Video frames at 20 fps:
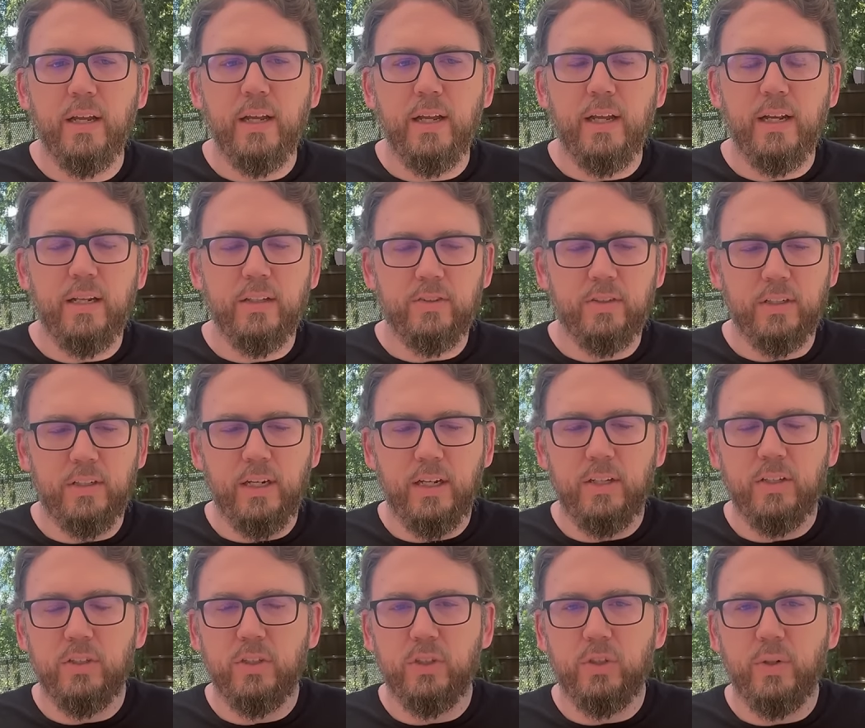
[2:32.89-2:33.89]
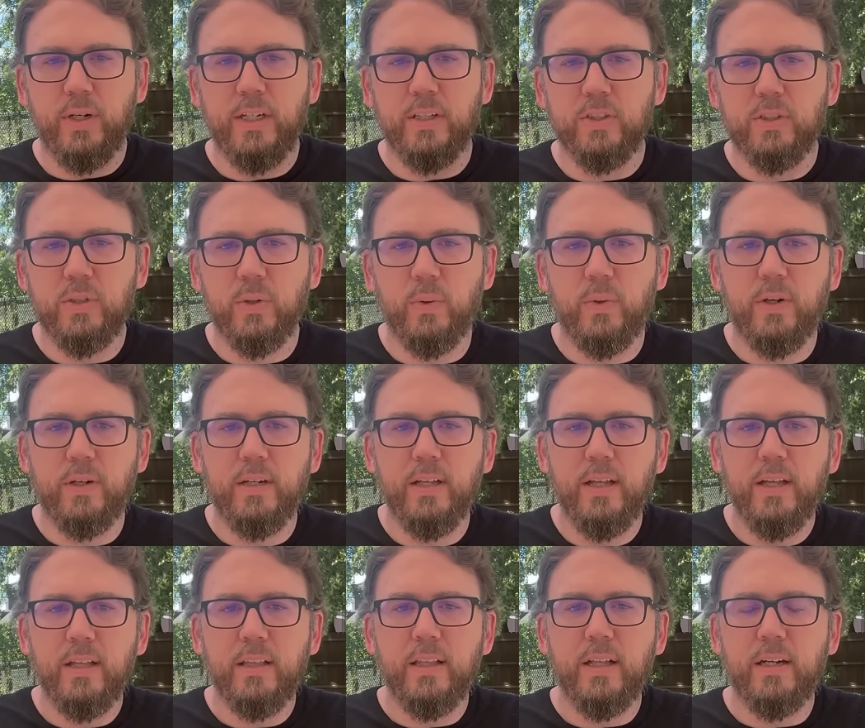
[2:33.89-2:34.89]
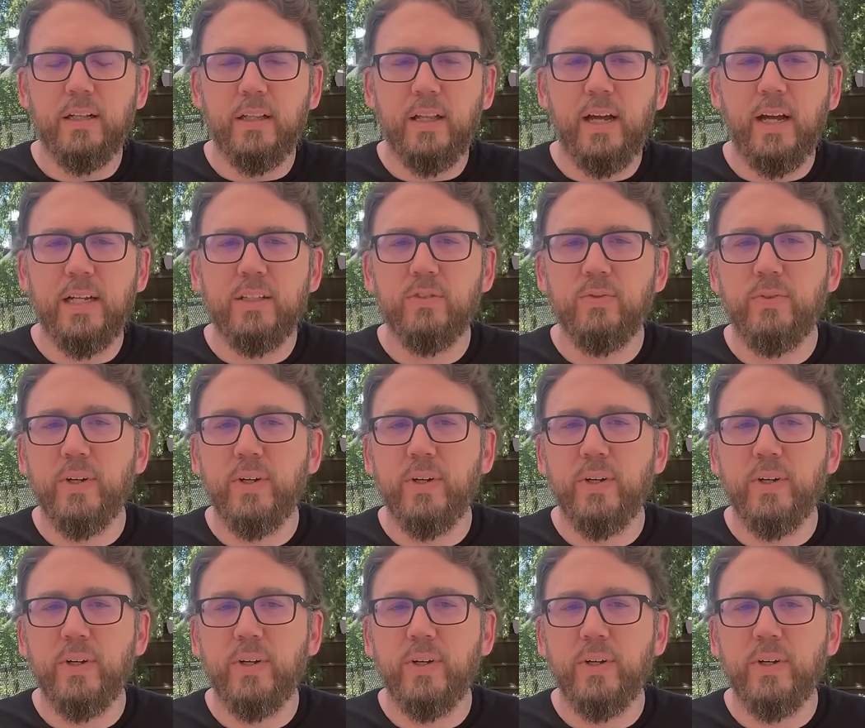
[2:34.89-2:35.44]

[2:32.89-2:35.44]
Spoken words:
It's a nice straight sword that aligns